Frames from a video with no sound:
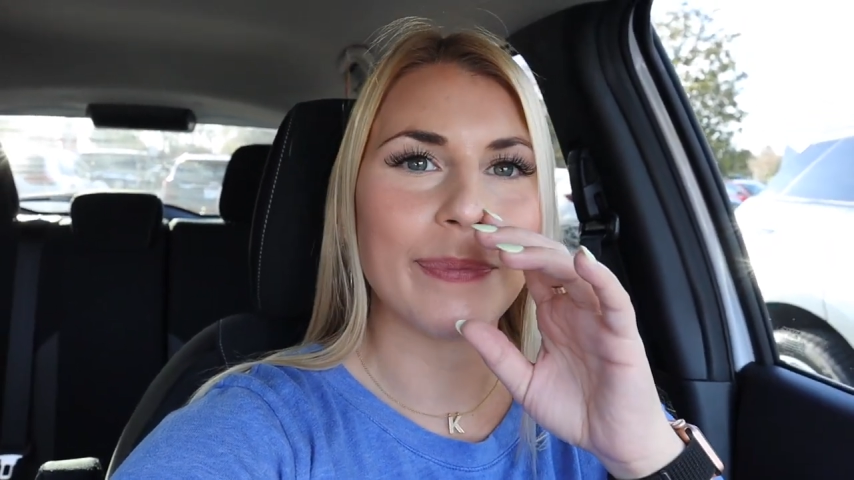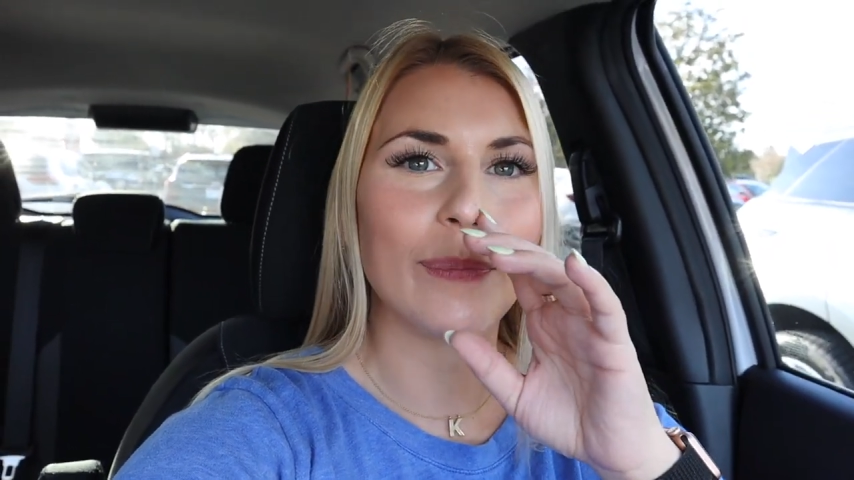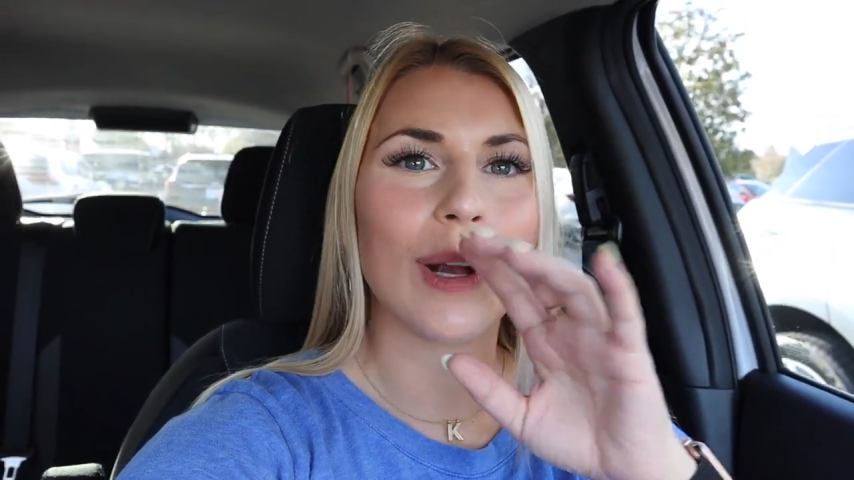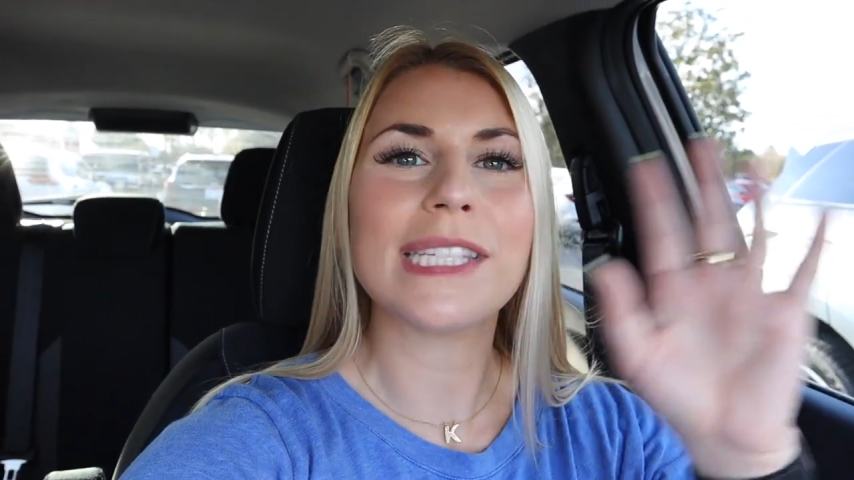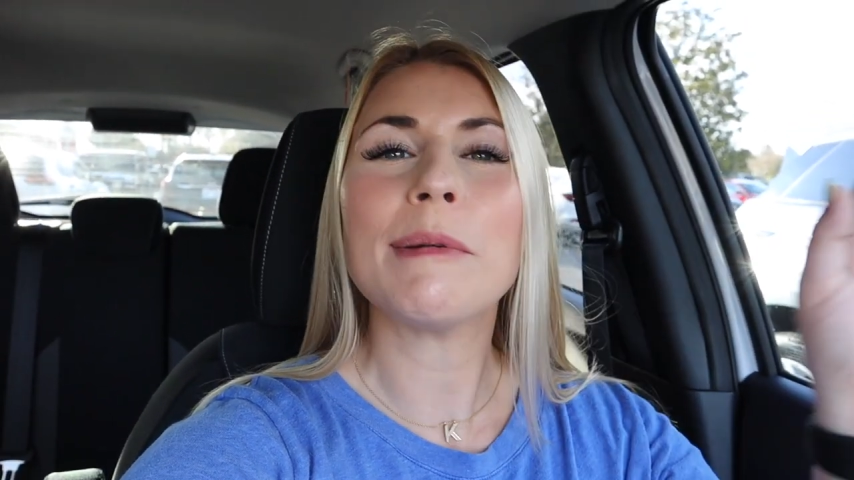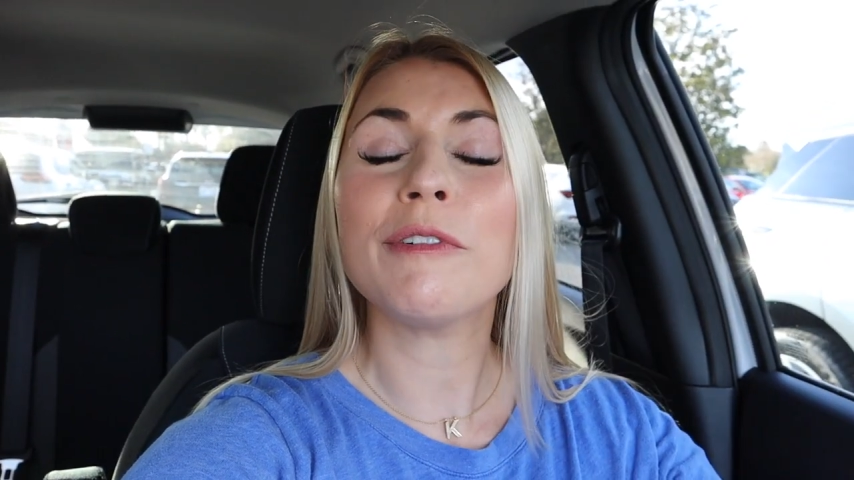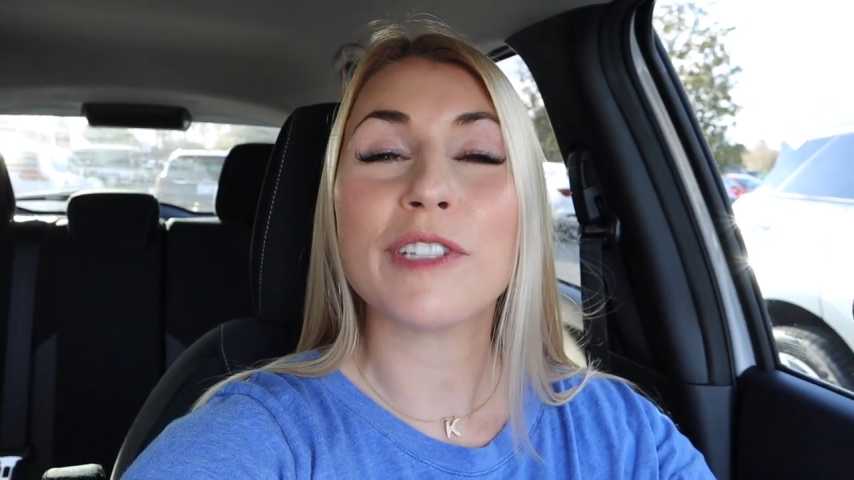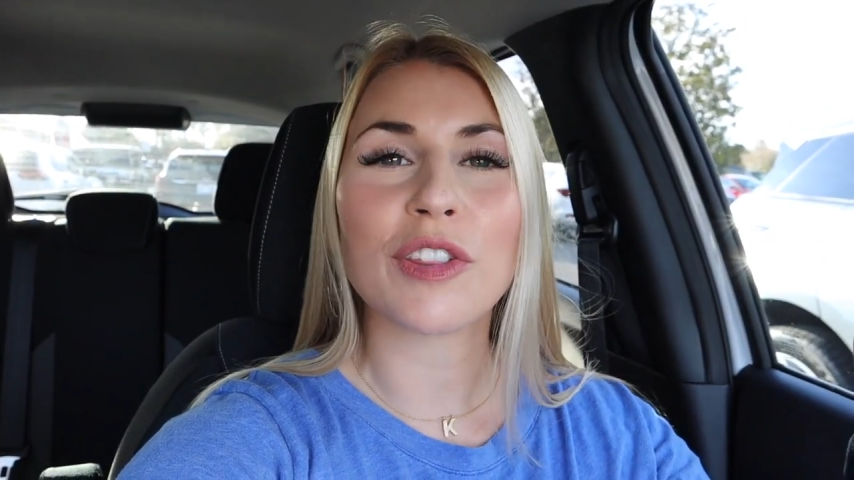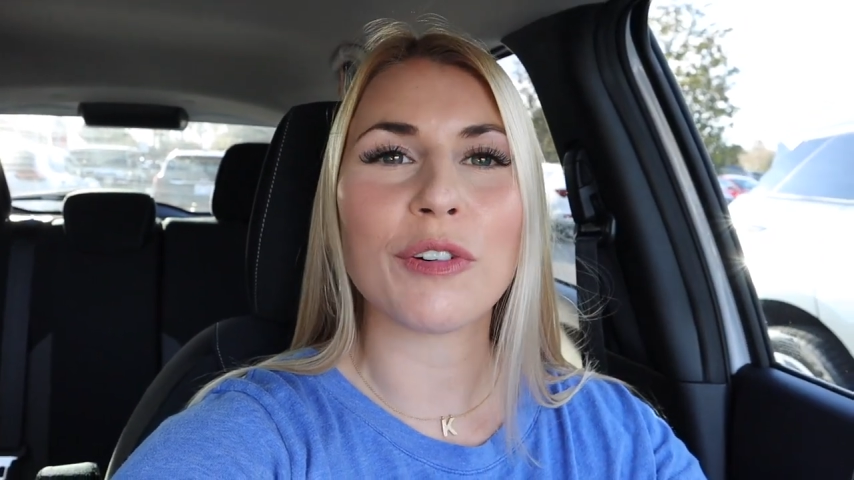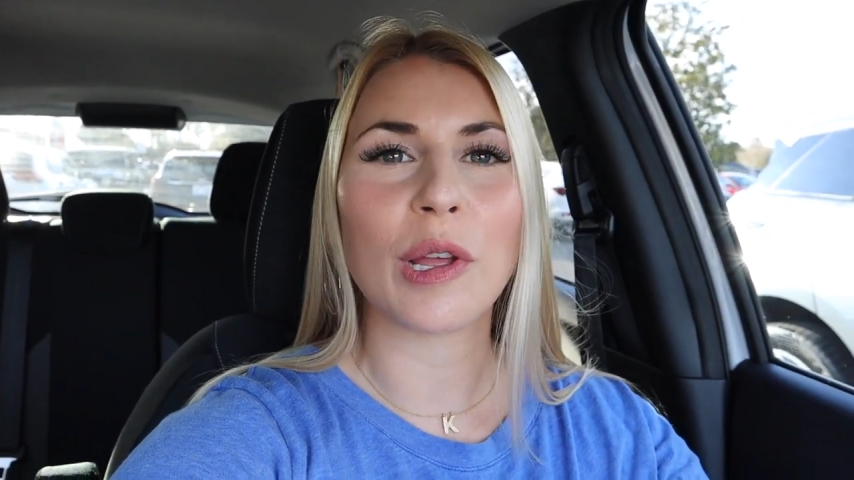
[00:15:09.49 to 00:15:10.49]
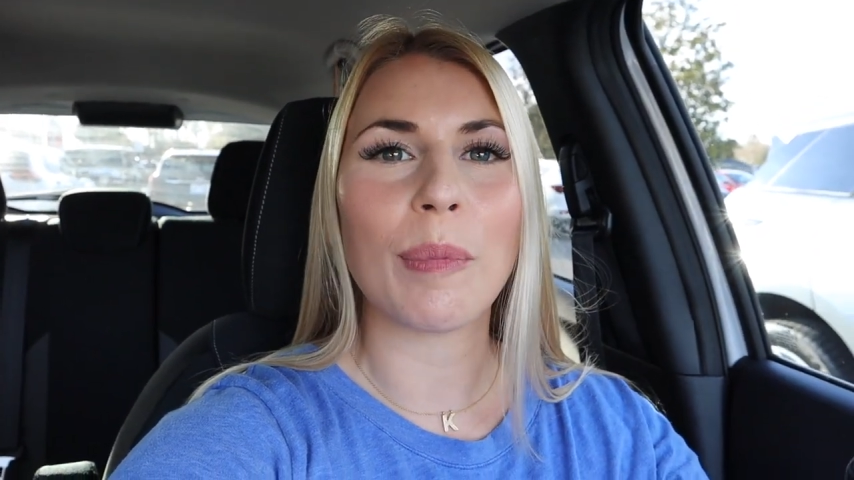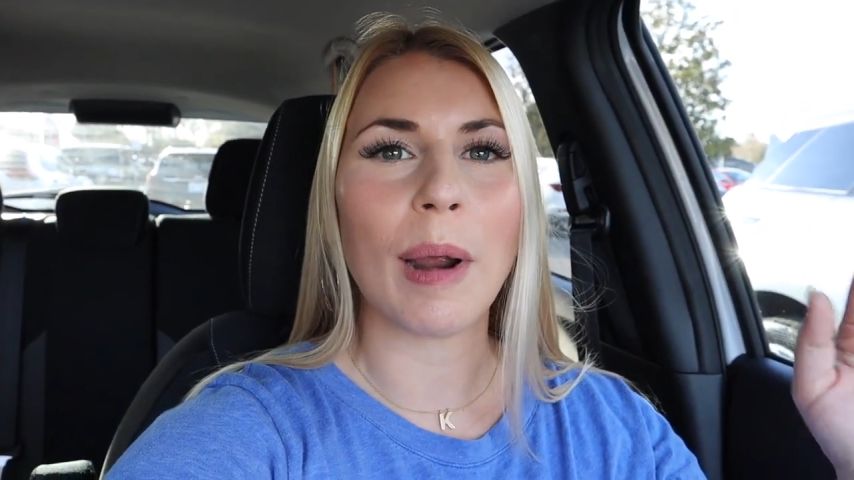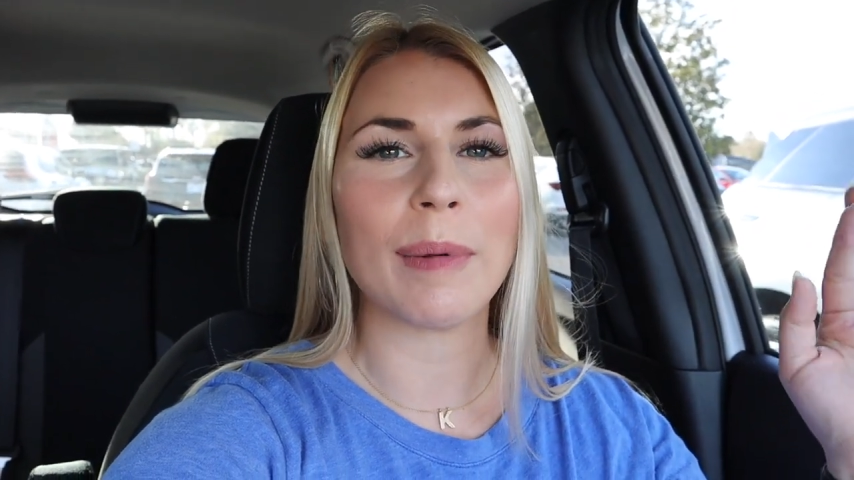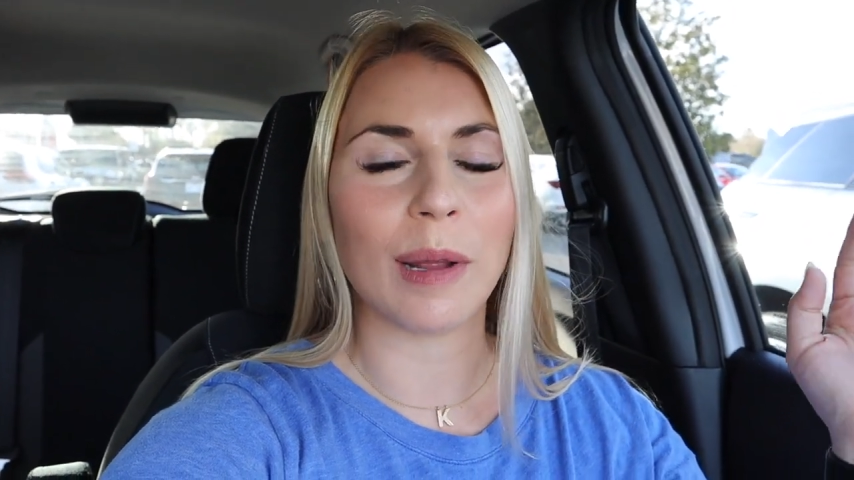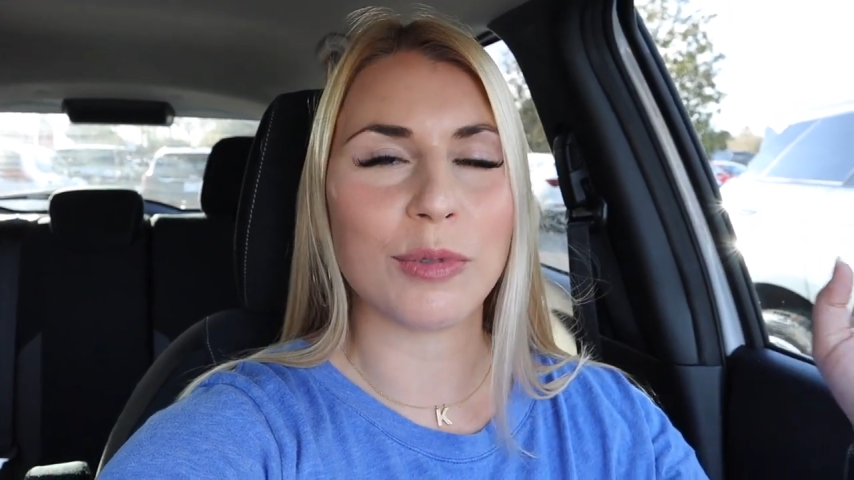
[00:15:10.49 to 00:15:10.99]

Once I move into the real apartment,